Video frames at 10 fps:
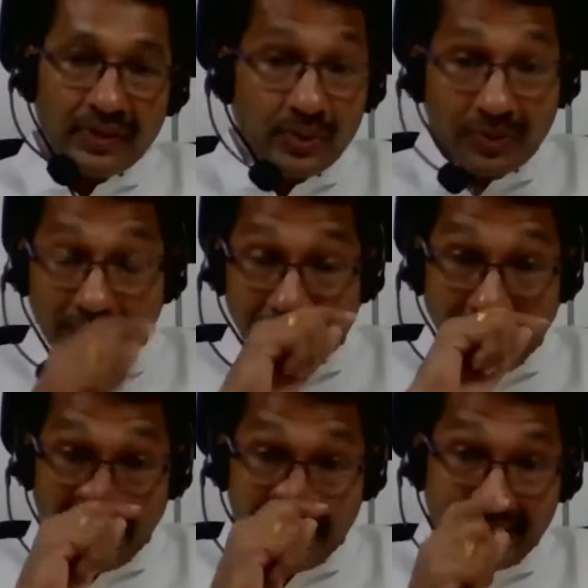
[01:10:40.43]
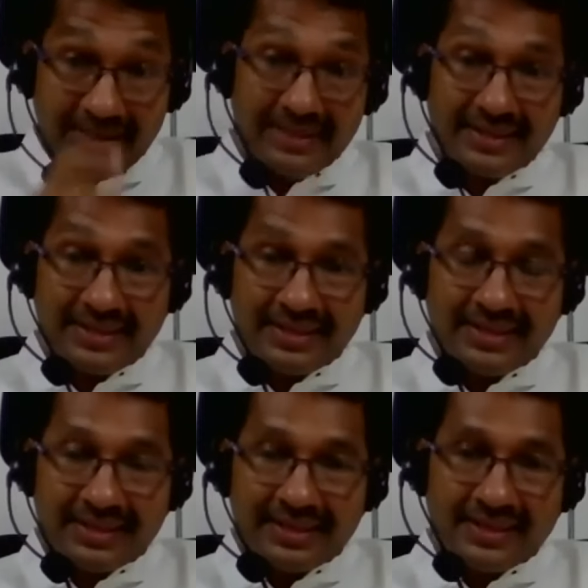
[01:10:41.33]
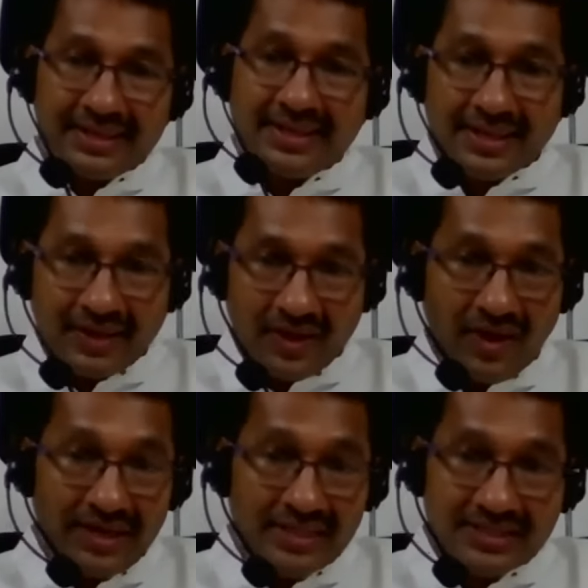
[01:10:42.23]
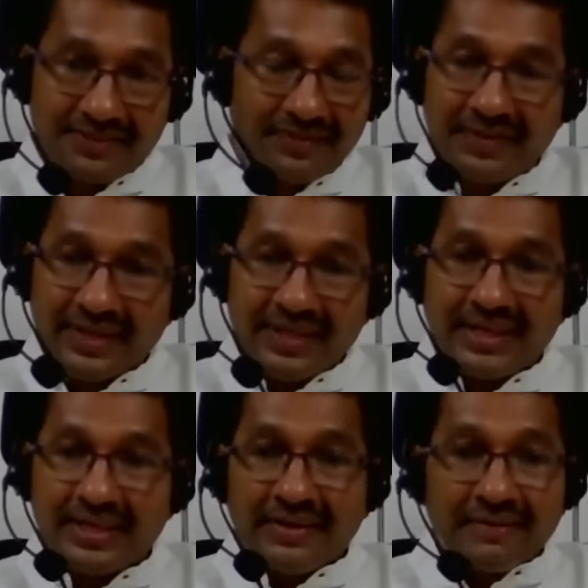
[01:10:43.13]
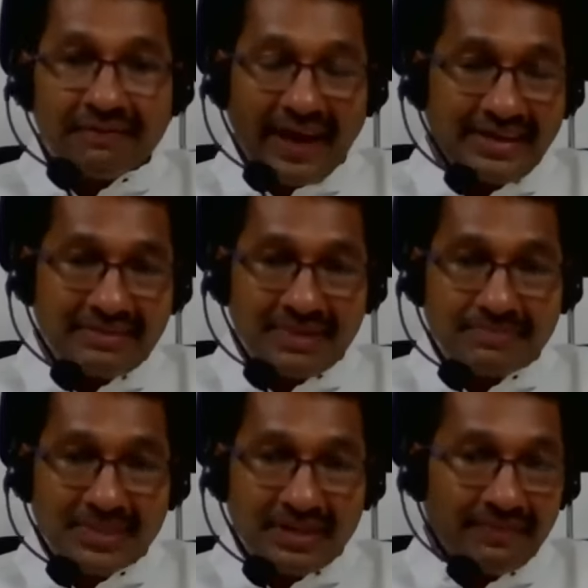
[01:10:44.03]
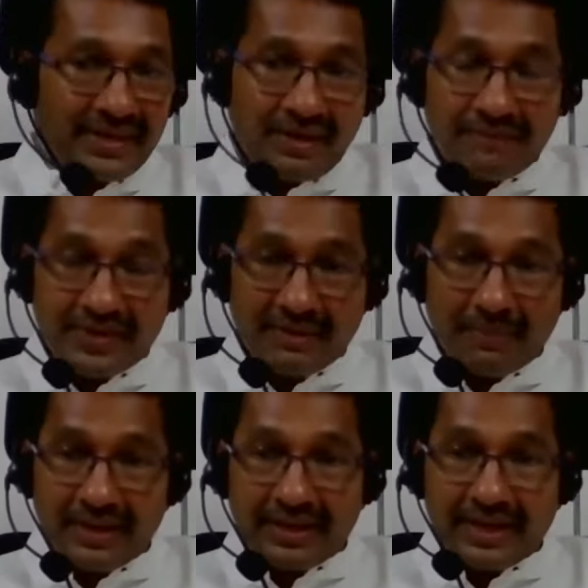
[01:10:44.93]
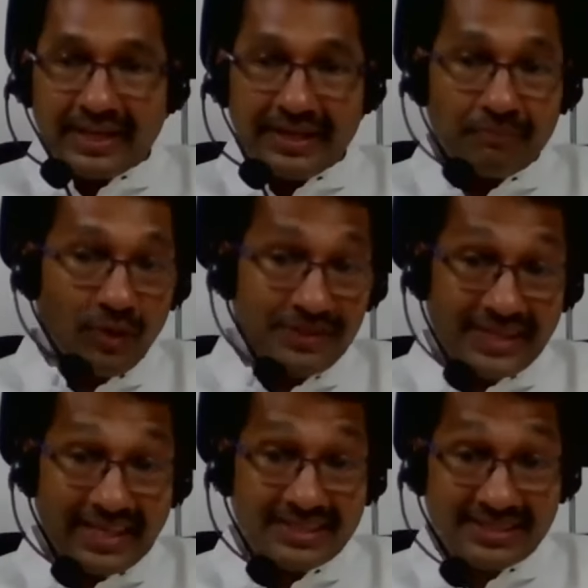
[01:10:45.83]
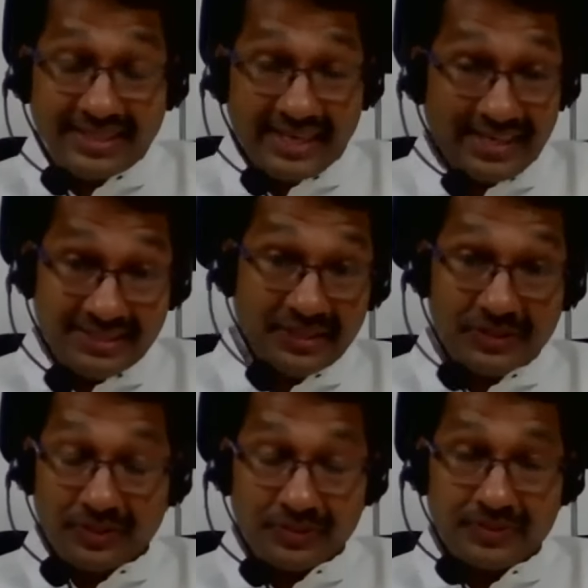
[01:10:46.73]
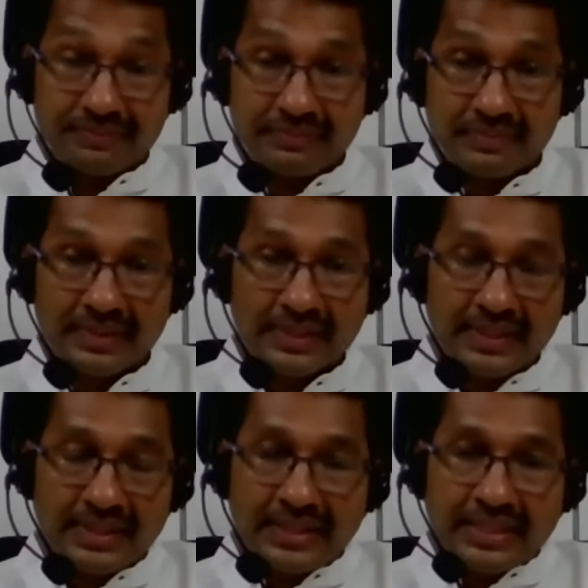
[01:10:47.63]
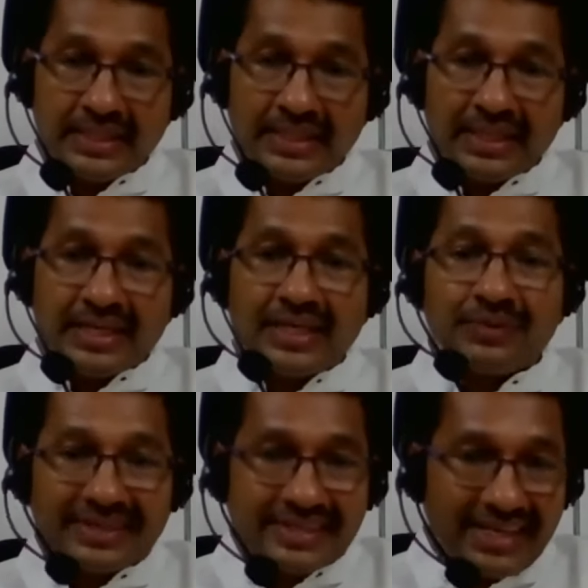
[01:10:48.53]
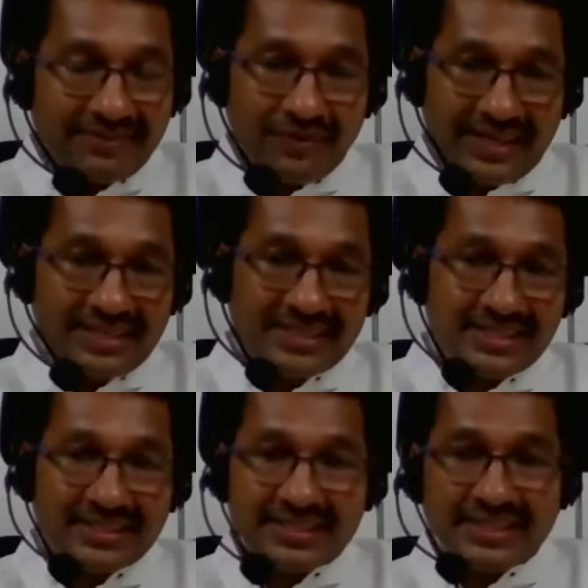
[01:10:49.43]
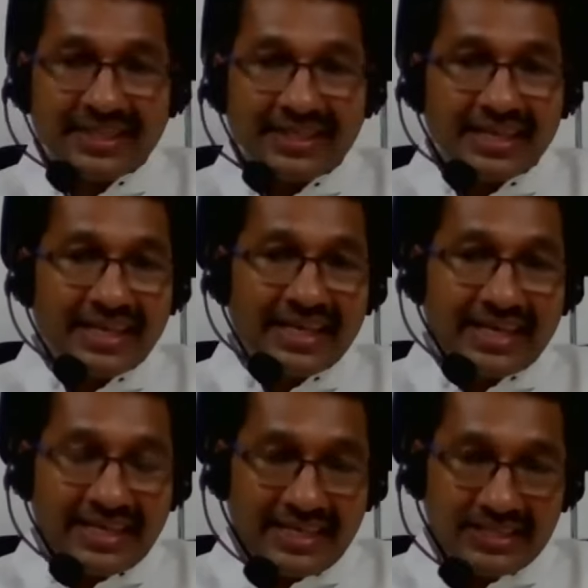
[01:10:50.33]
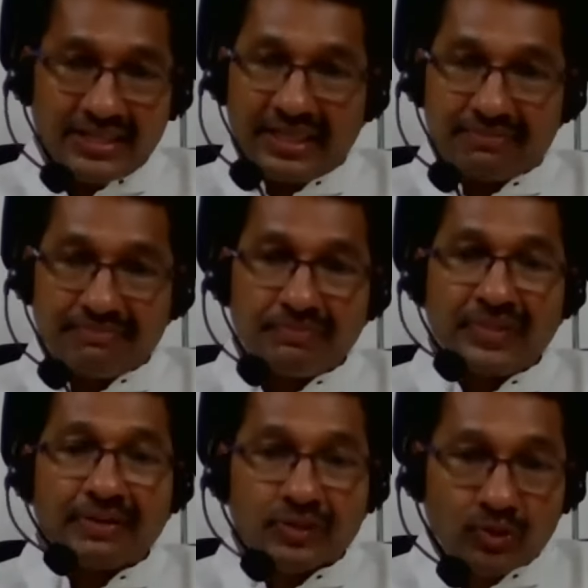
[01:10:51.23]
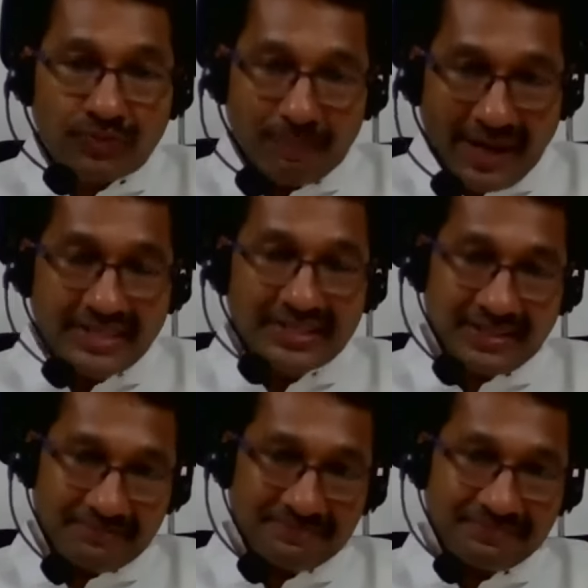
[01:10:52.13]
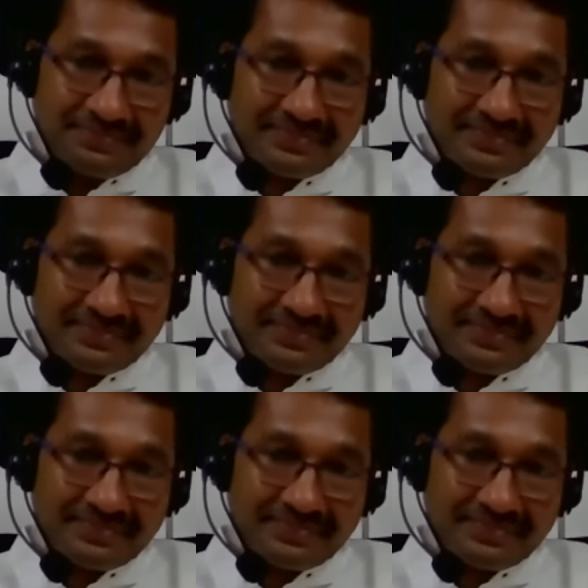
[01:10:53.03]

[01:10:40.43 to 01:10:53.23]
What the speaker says: You could find lawyers finding themselves very comfortable in moving the cases and addressing the issues. Now, take for instance, yes, suit for partition